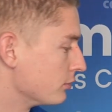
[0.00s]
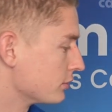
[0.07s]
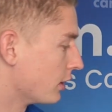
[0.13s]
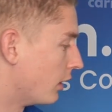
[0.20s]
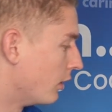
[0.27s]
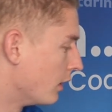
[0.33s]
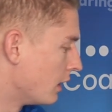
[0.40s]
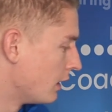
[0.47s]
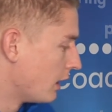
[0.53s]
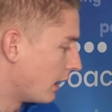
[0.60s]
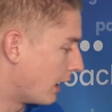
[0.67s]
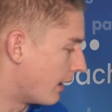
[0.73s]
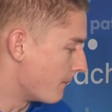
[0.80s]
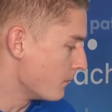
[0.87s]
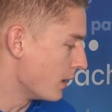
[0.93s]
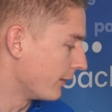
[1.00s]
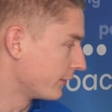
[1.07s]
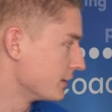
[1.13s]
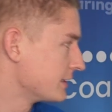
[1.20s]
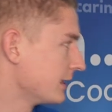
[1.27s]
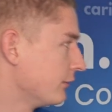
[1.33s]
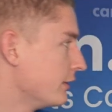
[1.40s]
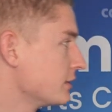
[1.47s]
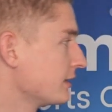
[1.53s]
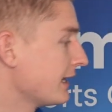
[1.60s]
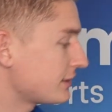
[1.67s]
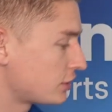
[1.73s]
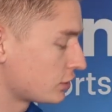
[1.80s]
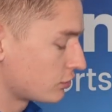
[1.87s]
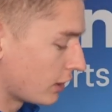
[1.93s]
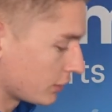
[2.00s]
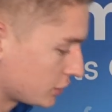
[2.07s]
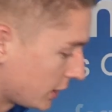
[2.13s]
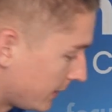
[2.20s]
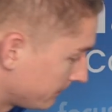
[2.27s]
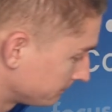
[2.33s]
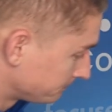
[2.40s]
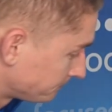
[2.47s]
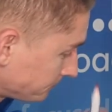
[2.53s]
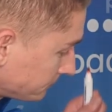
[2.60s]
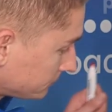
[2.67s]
So worth considering. So that's your structure.